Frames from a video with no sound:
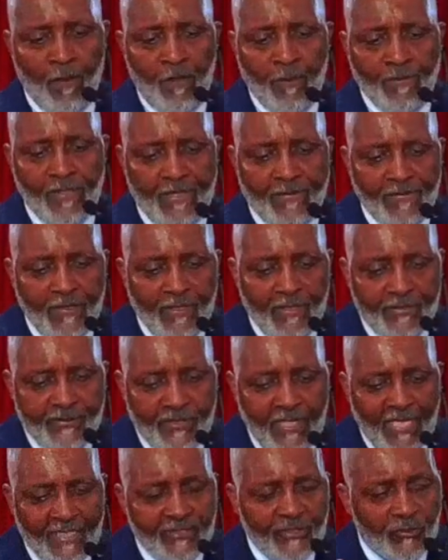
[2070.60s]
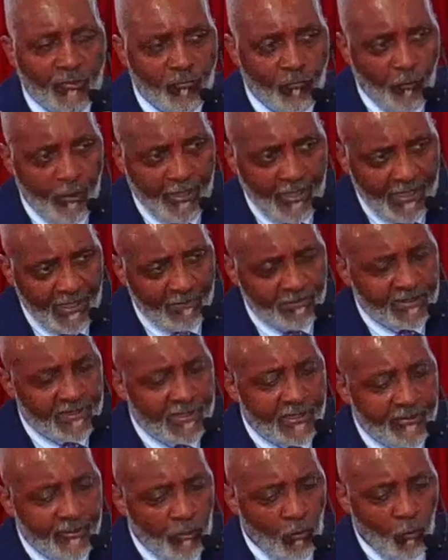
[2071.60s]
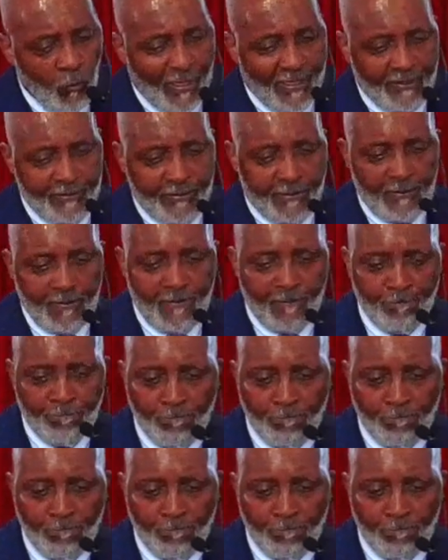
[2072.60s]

that this extreme situation,